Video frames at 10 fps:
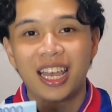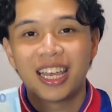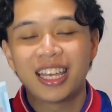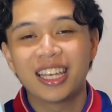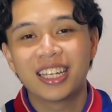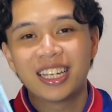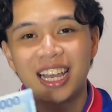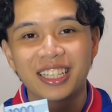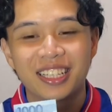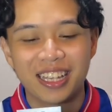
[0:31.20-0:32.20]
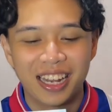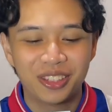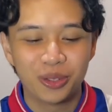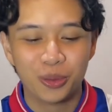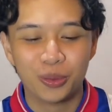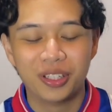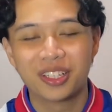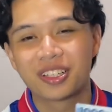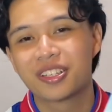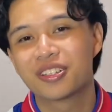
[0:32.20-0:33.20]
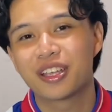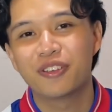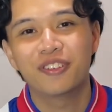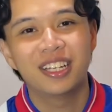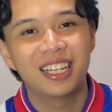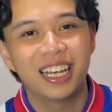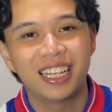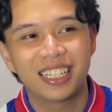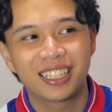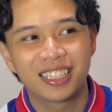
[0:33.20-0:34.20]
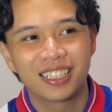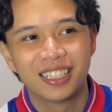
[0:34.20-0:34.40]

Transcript: And I decided to do this because I feel like